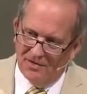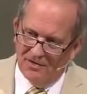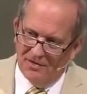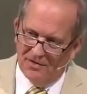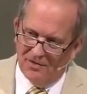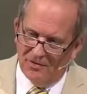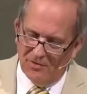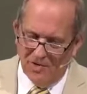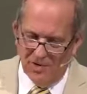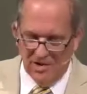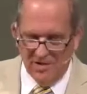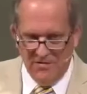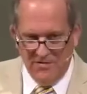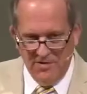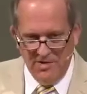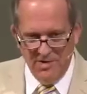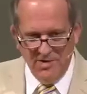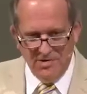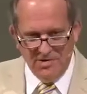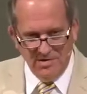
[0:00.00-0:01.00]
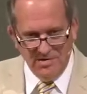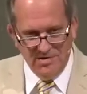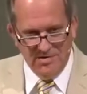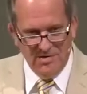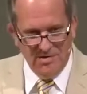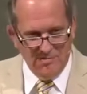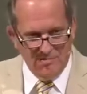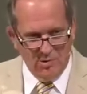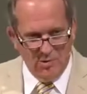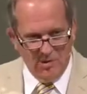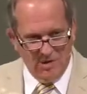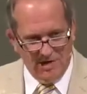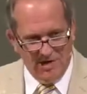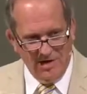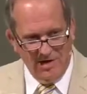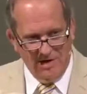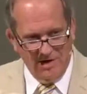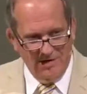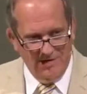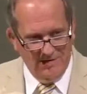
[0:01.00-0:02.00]
to wreak vengeance on
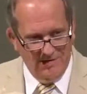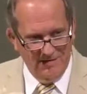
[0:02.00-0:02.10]
Mordecai.